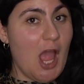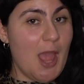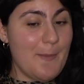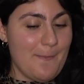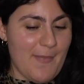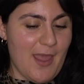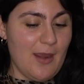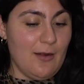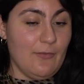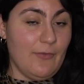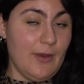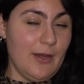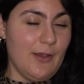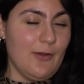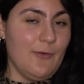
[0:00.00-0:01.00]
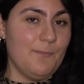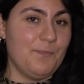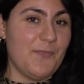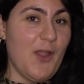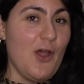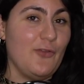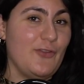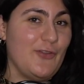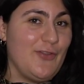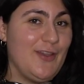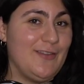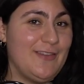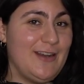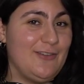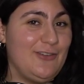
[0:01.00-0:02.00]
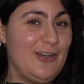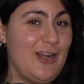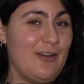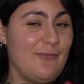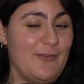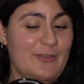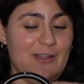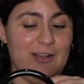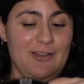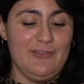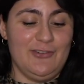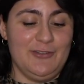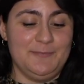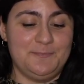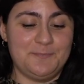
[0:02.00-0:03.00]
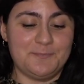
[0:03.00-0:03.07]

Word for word: I made a video on the thing that I took out from the collection.